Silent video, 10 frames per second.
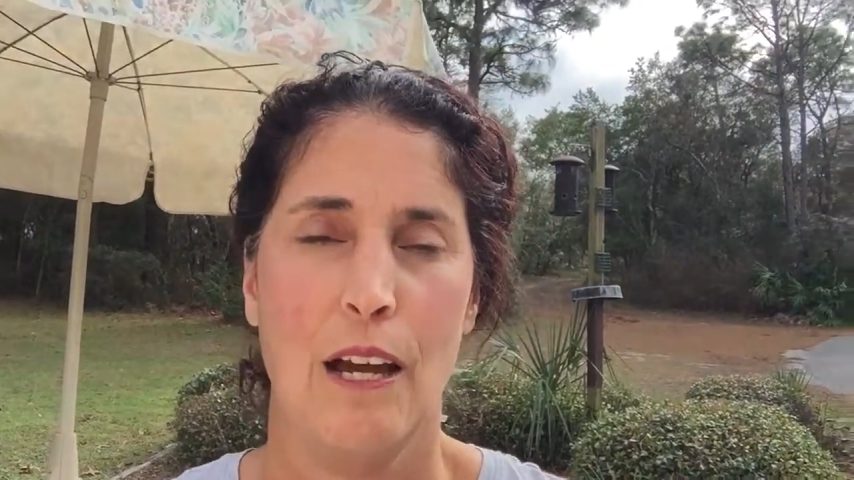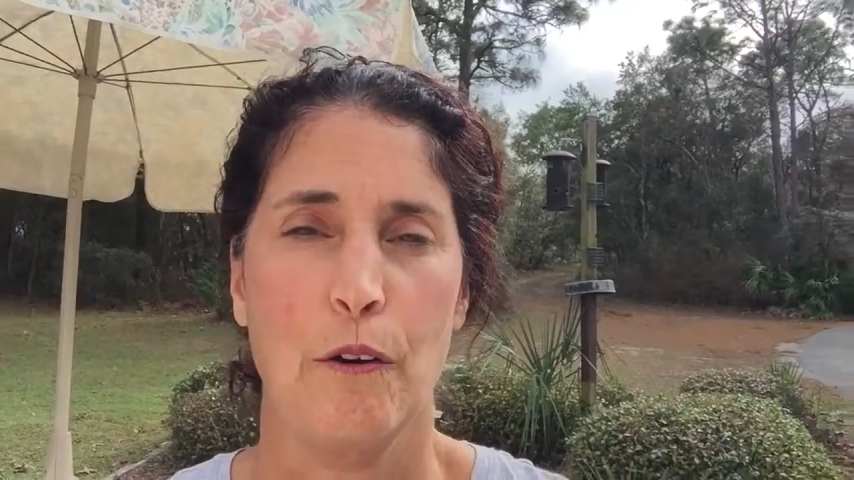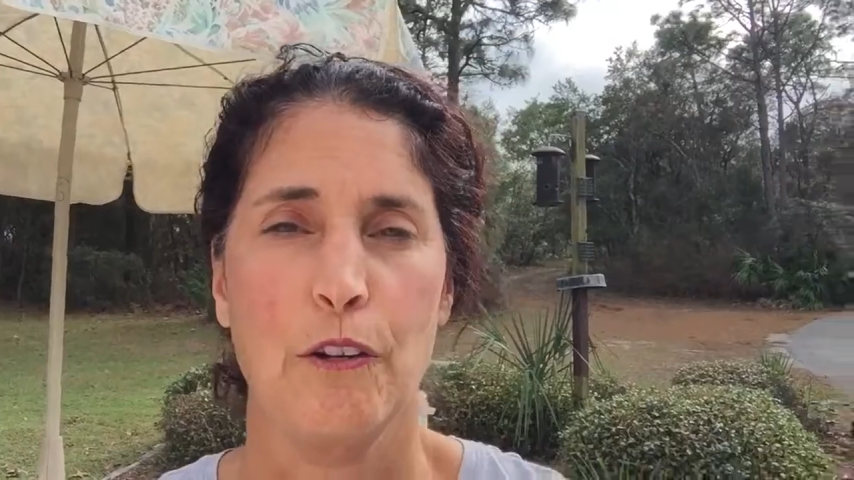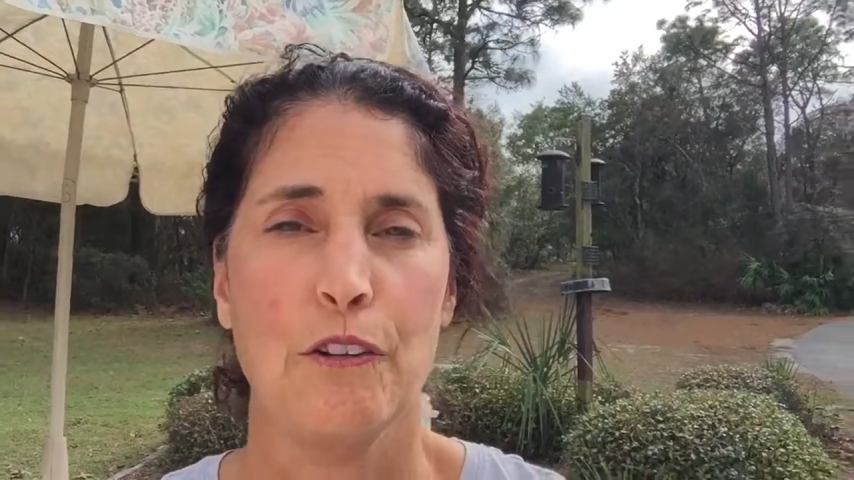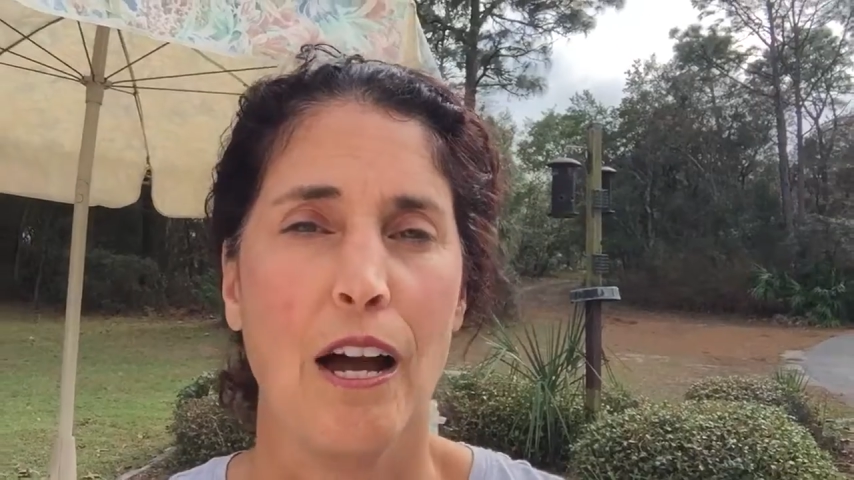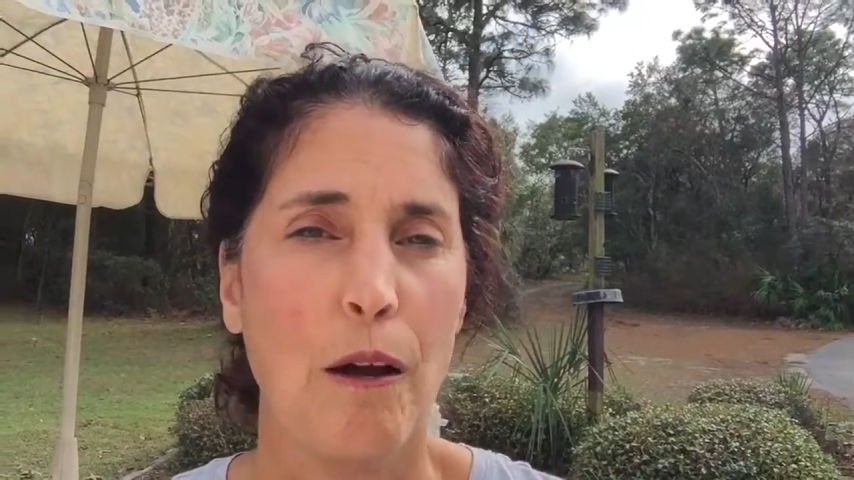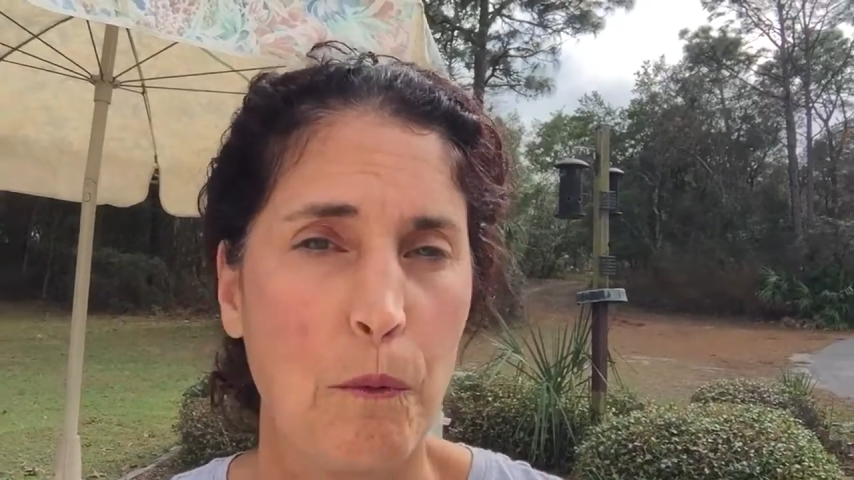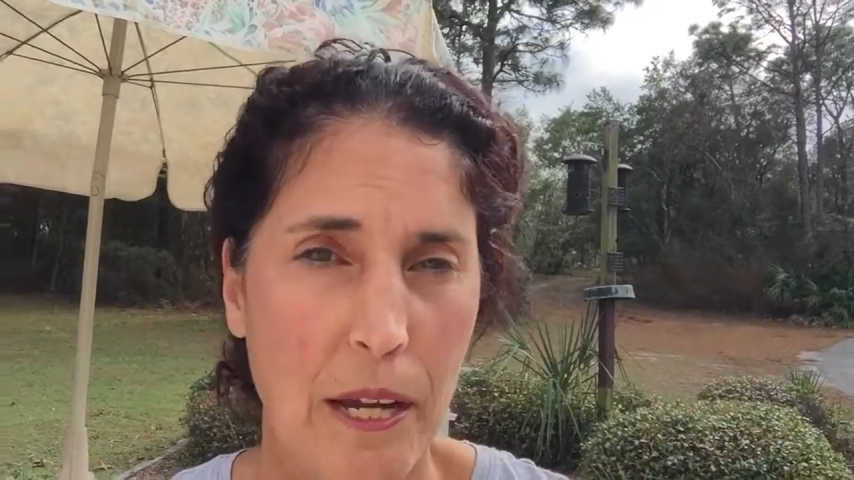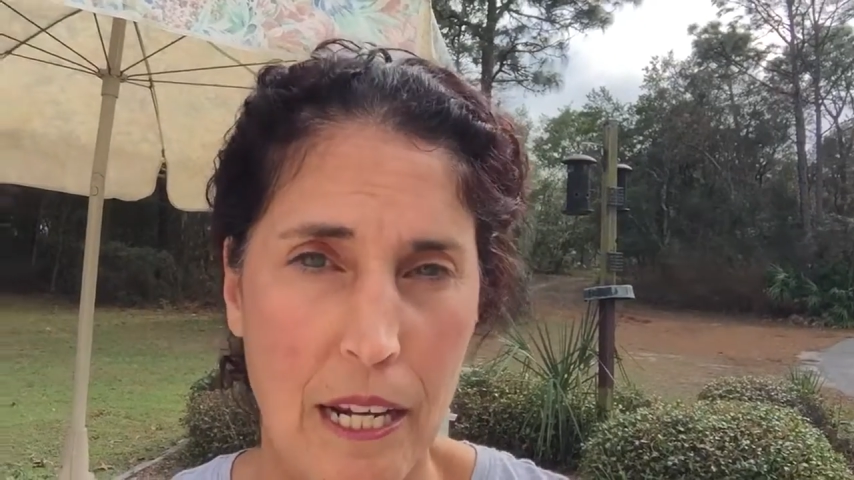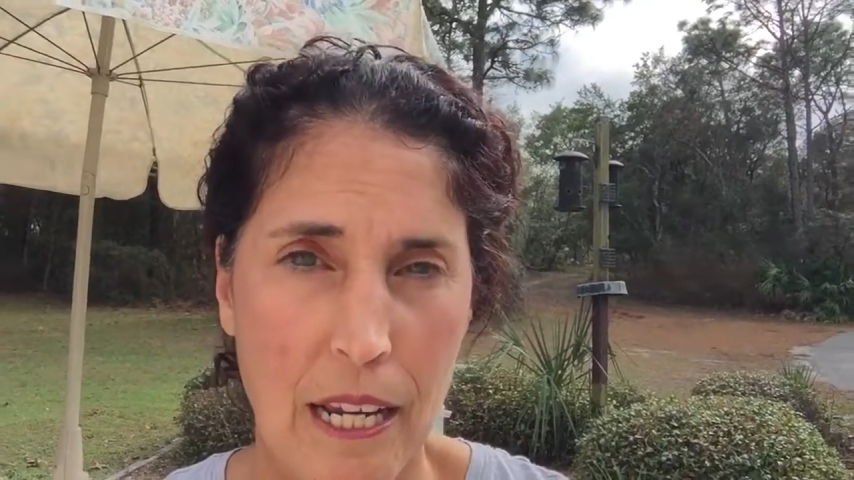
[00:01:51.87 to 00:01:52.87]
or you're not
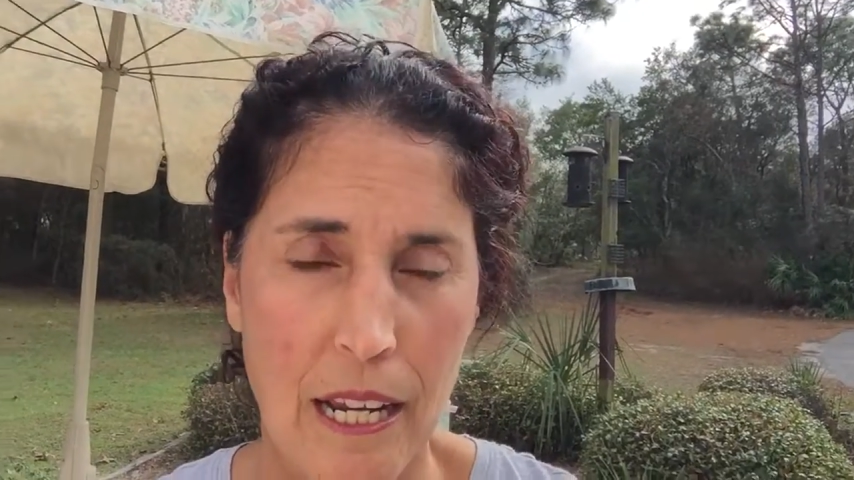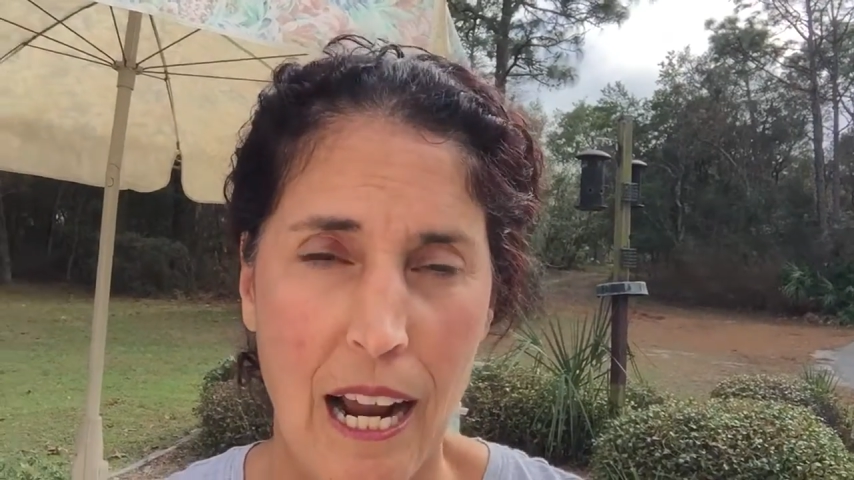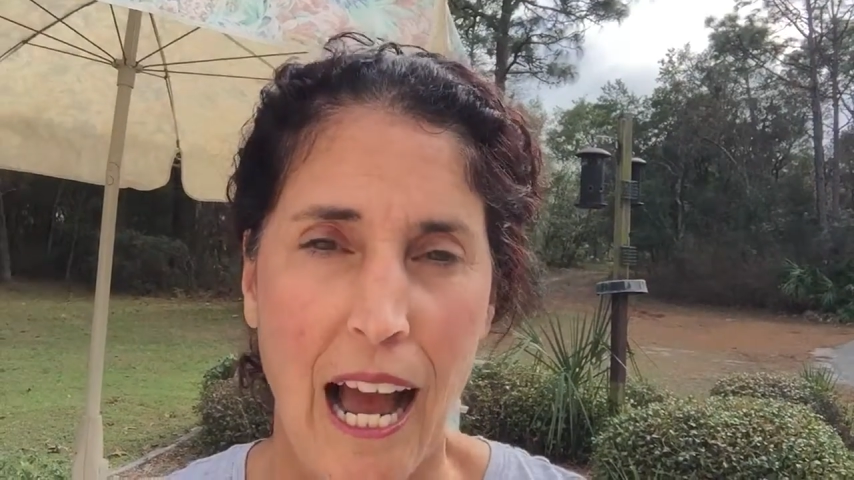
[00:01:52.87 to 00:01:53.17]
ready,